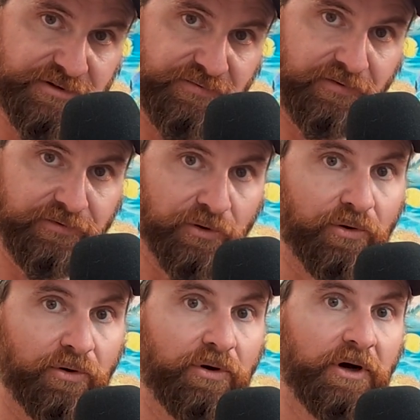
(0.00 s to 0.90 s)
for
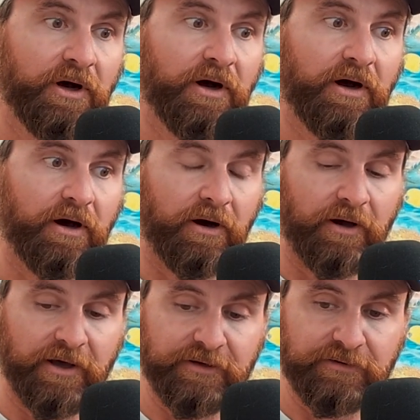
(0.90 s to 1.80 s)
fuel
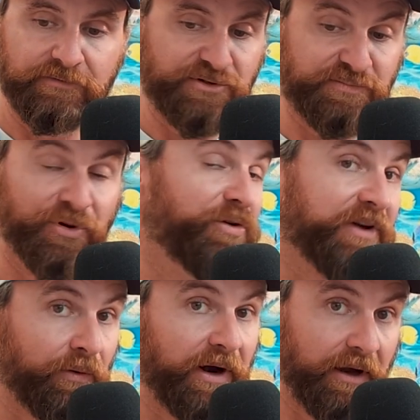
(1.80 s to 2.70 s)
on just
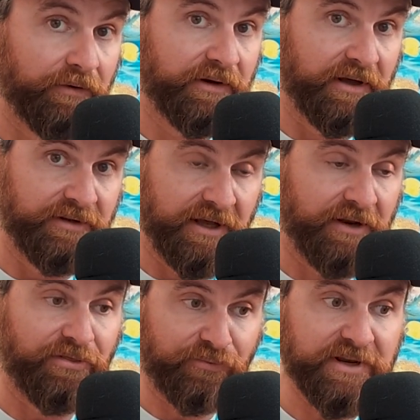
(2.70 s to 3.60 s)
moving around, and
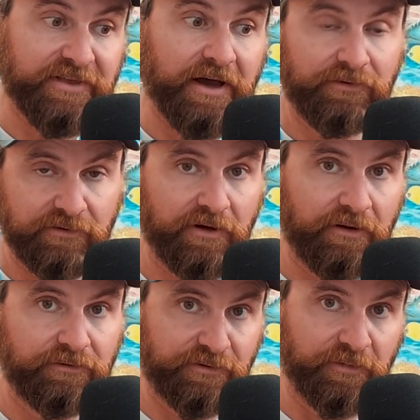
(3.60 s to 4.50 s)
then
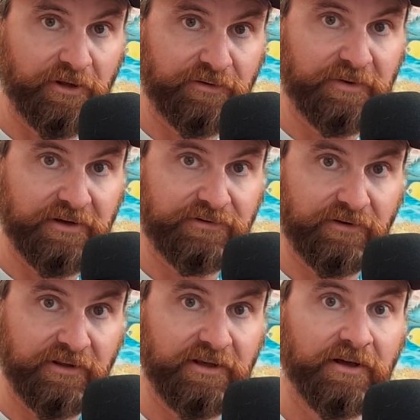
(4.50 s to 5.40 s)
$3,000 a month
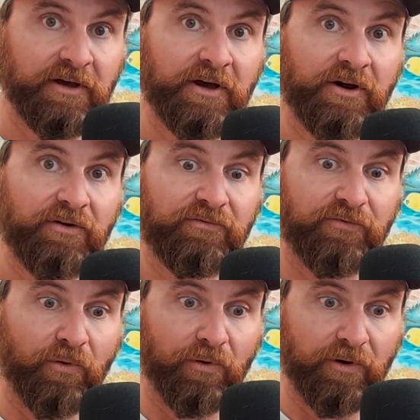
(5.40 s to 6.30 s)
basically
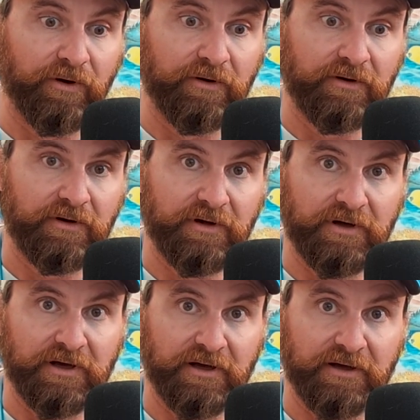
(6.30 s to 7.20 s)
for
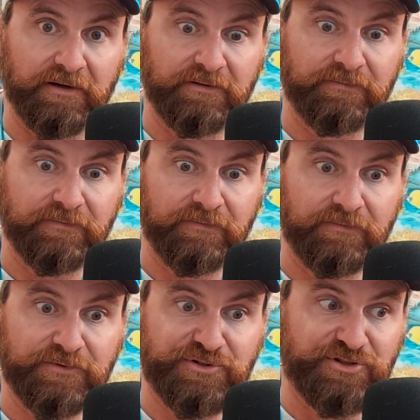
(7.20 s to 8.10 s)
the
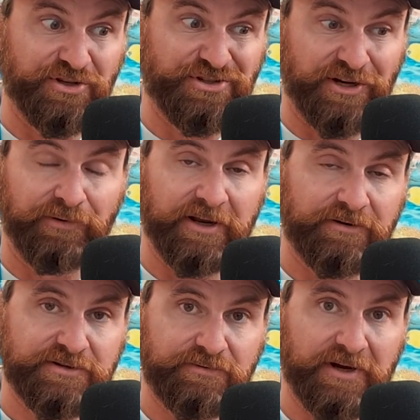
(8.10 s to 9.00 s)

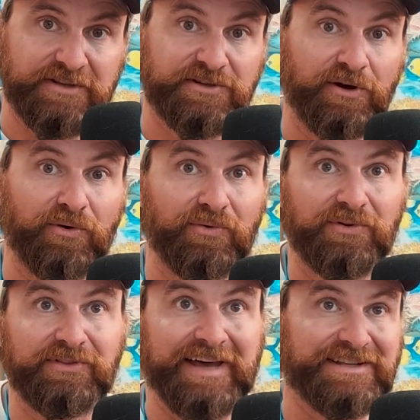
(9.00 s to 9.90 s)
generators, right? So
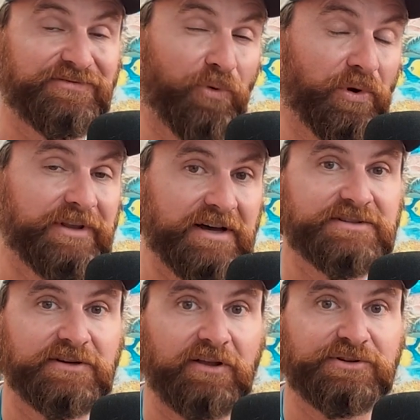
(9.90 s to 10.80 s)
that's
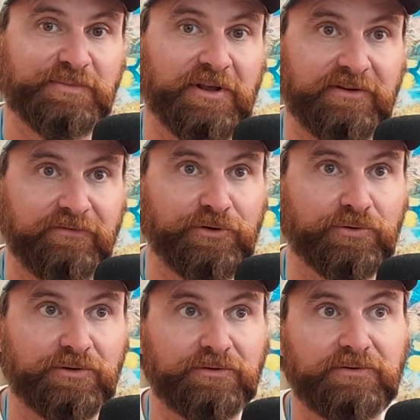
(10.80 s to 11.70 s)
$4,000 a month in
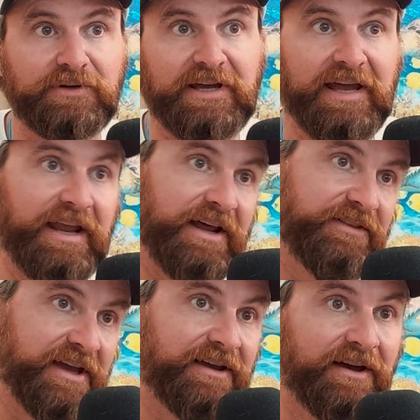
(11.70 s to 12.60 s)
fuel. And I
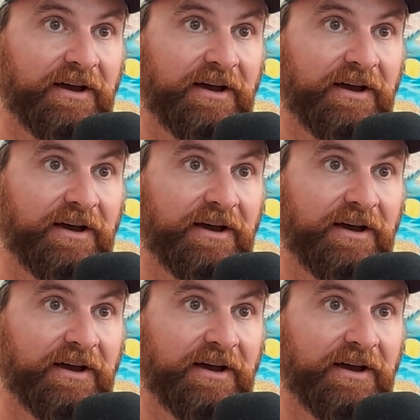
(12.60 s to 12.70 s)
think